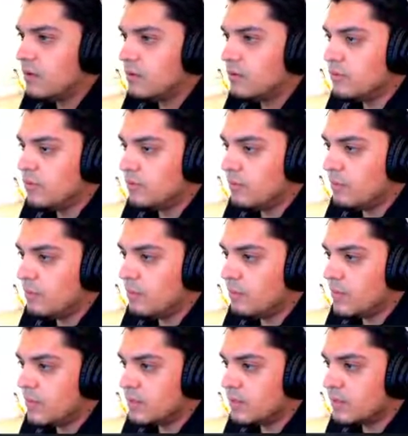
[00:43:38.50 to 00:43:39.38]
Ooh,
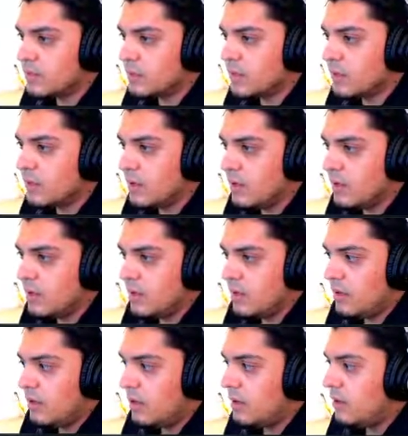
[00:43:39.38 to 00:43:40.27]
mouser.
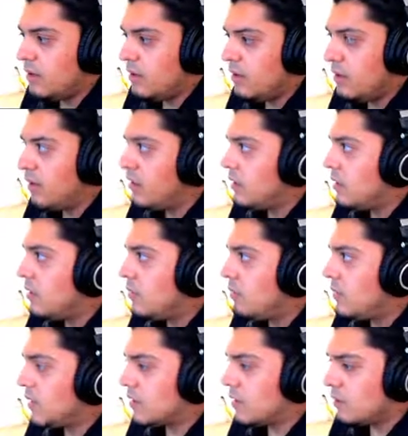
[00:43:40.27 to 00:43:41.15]
my
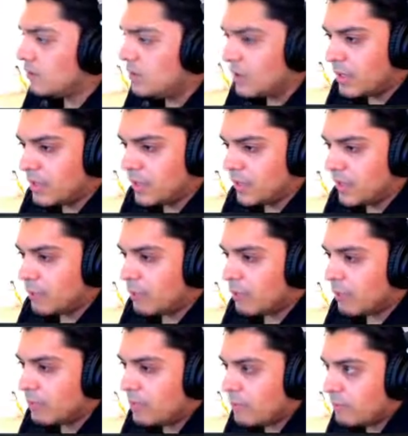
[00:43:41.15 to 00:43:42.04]
company that I
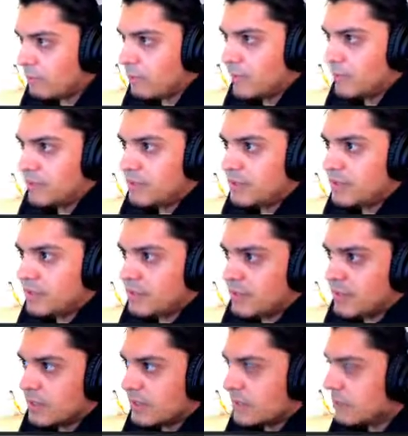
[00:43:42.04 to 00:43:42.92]
work for, we use this
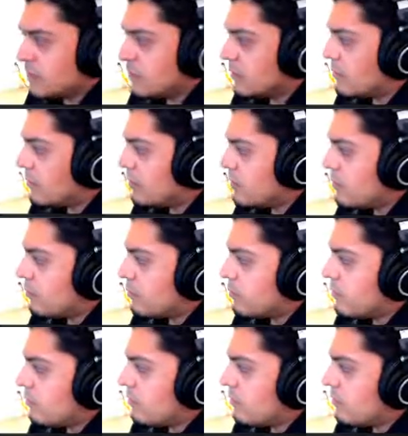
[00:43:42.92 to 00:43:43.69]
as a approved